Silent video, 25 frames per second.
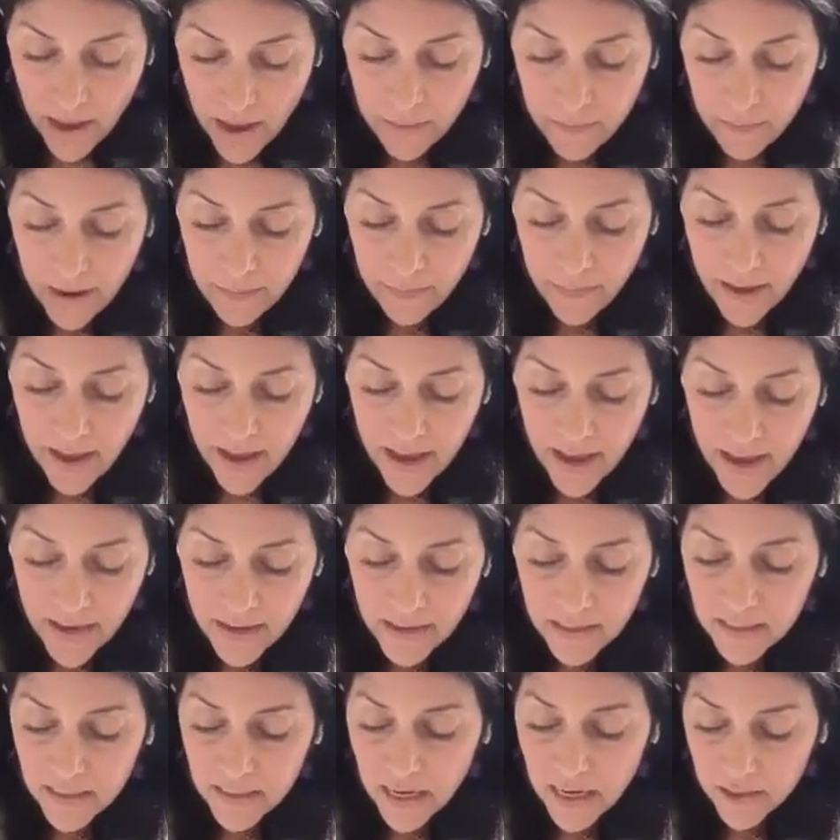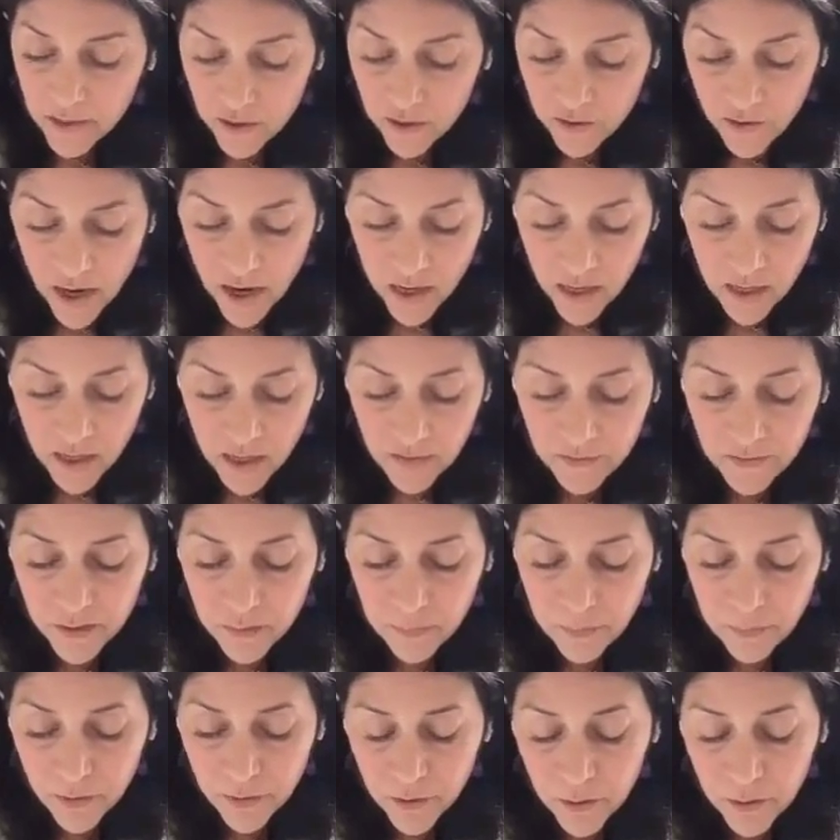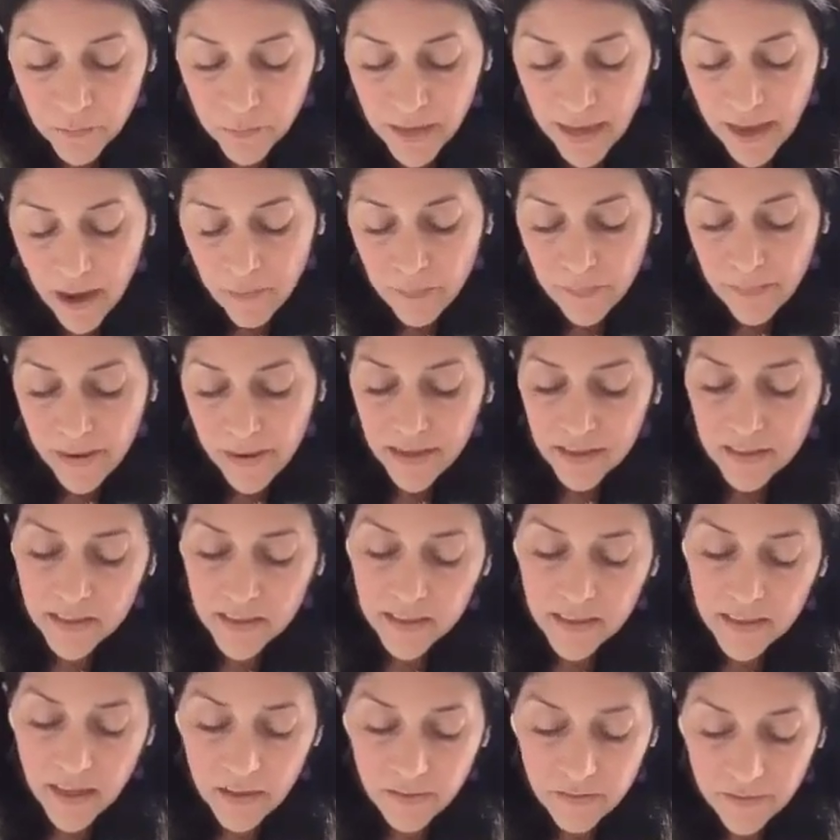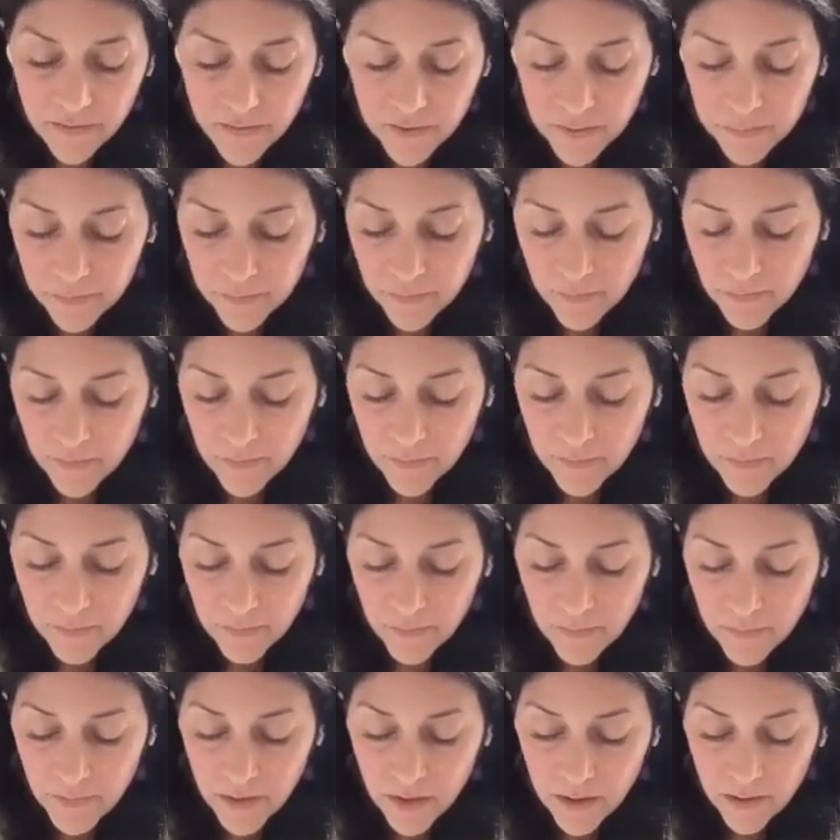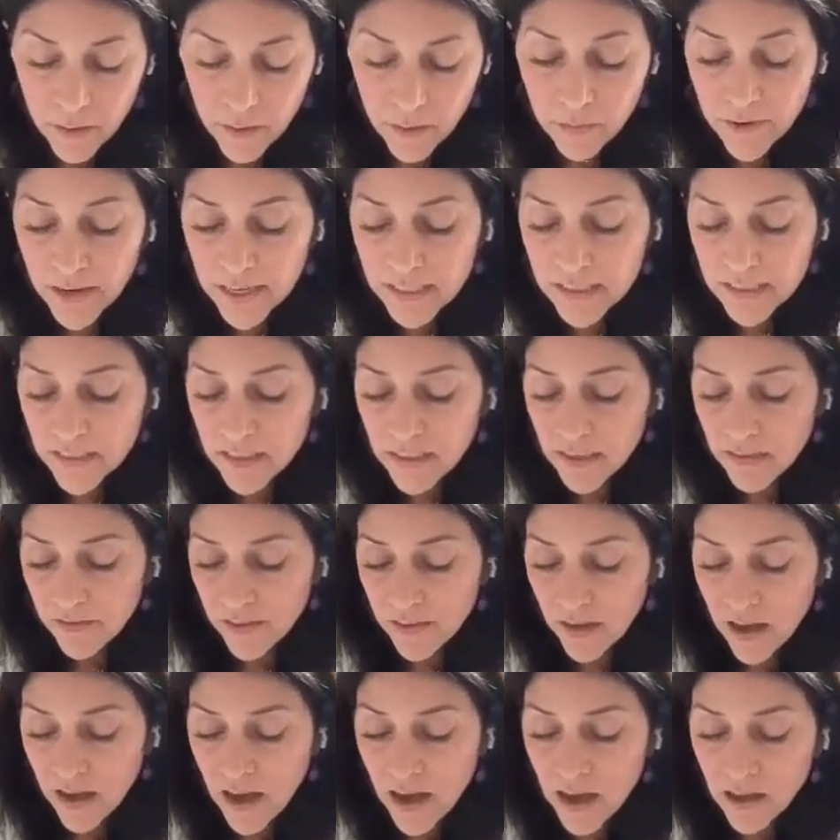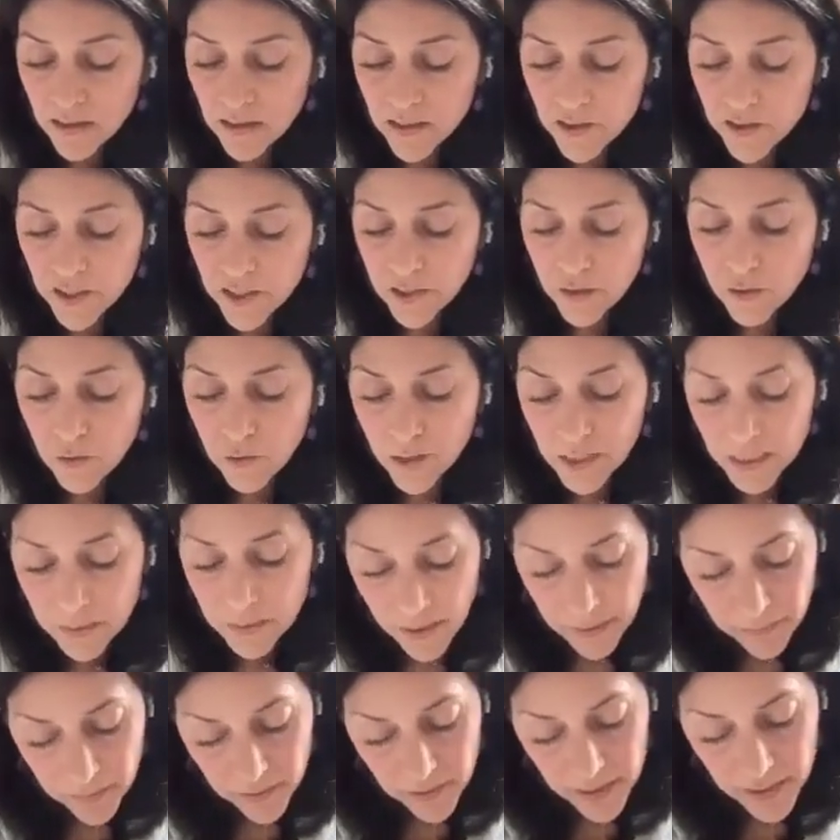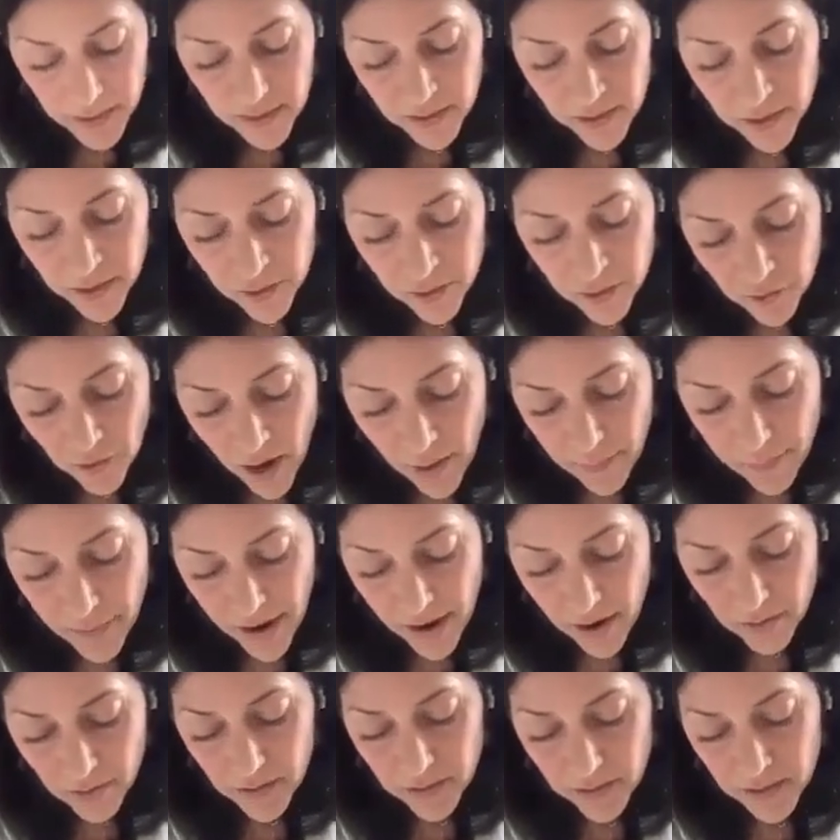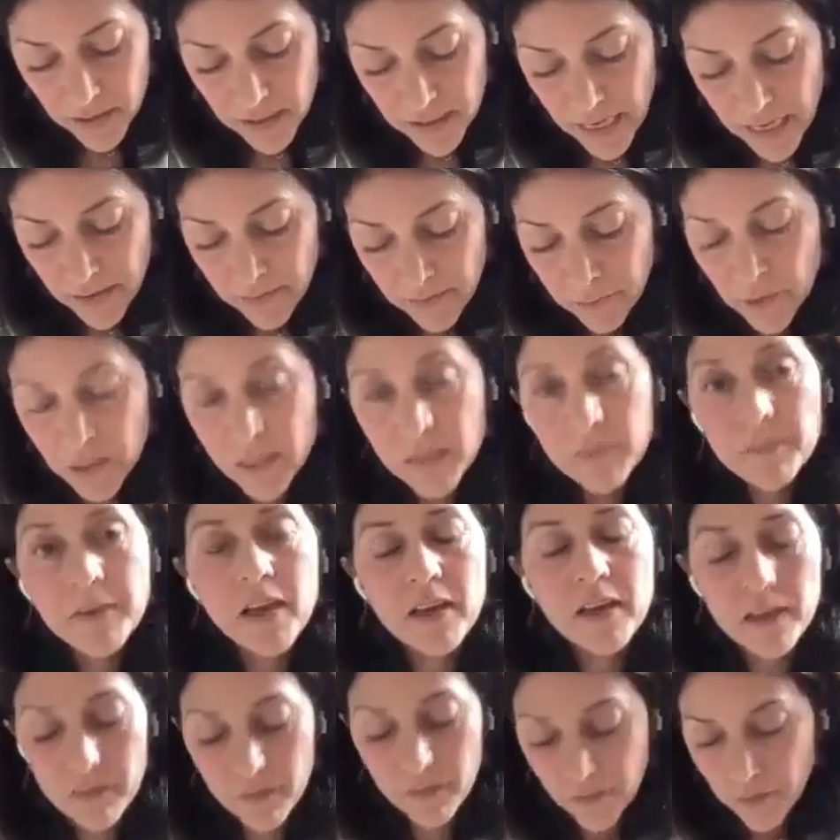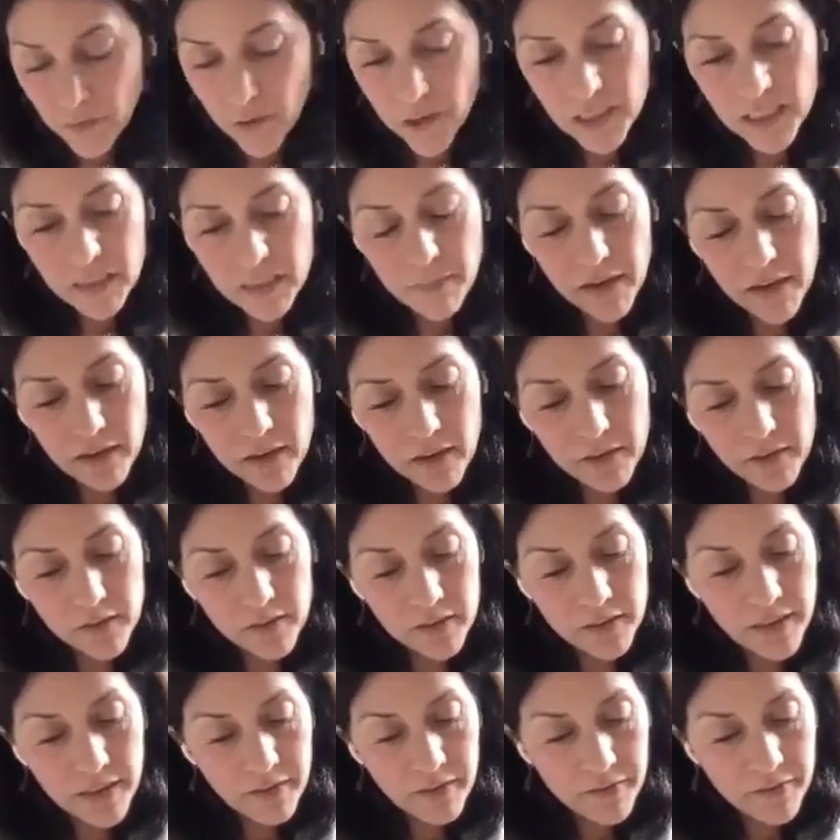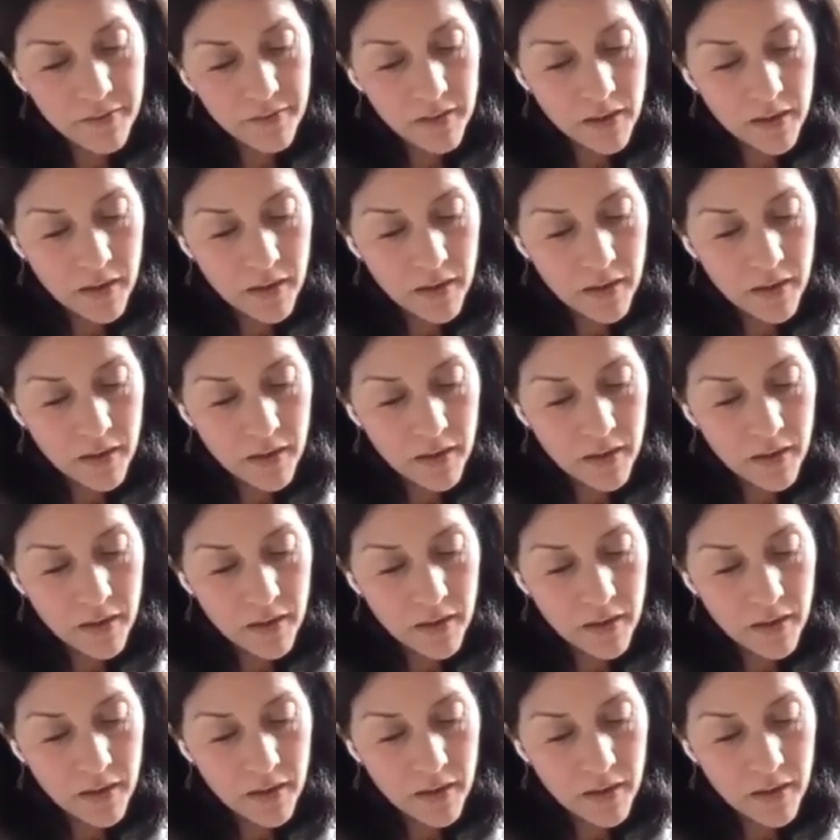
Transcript: And my pen is not strong enough to pull me out by itself. The president of the college ignores my pleas to drop out and instead puts me on an enforced medical leave.